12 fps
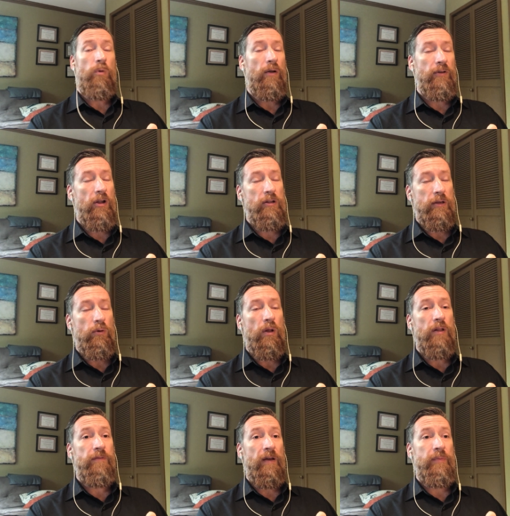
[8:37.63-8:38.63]
not only
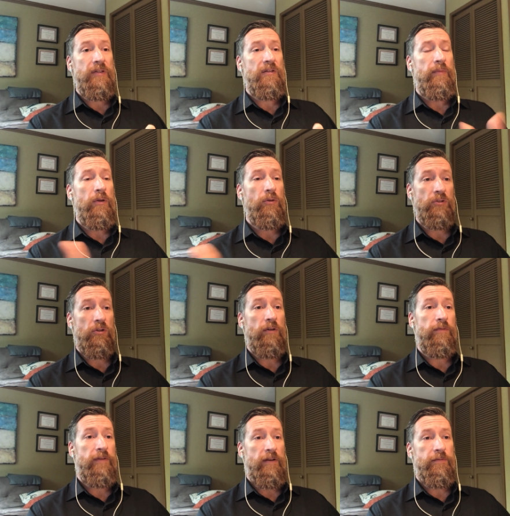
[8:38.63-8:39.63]
qualified, but somebody who's a
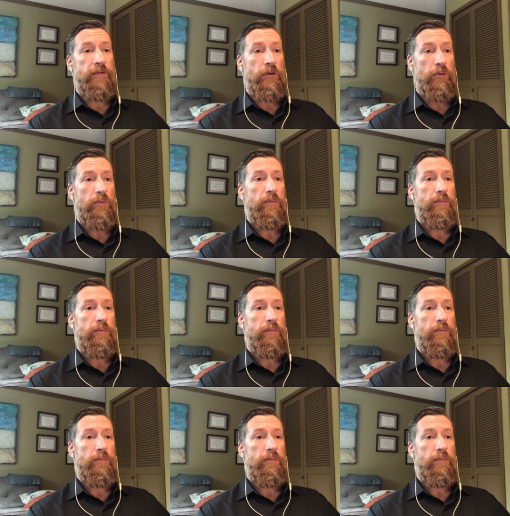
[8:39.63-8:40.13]
good fit for you,